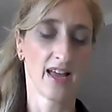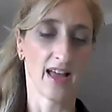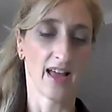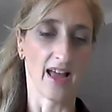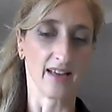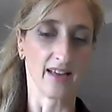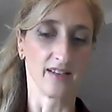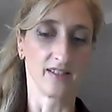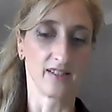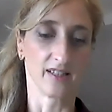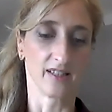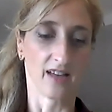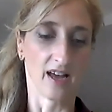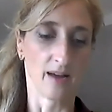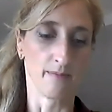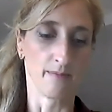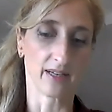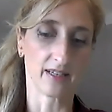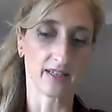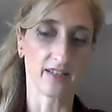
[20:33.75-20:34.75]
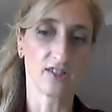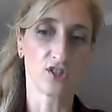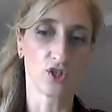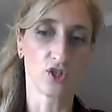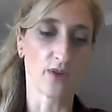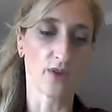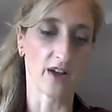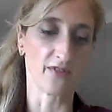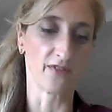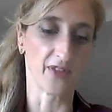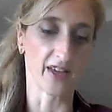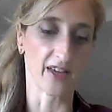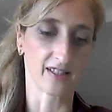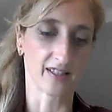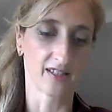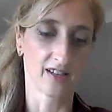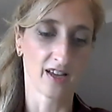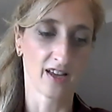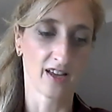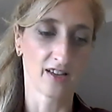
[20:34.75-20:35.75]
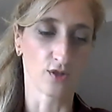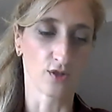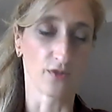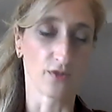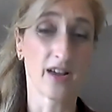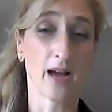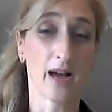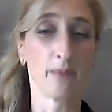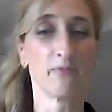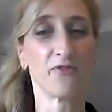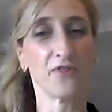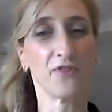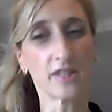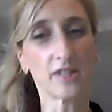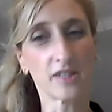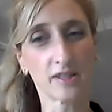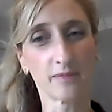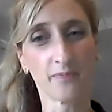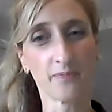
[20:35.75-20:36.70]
And at least you have that comfort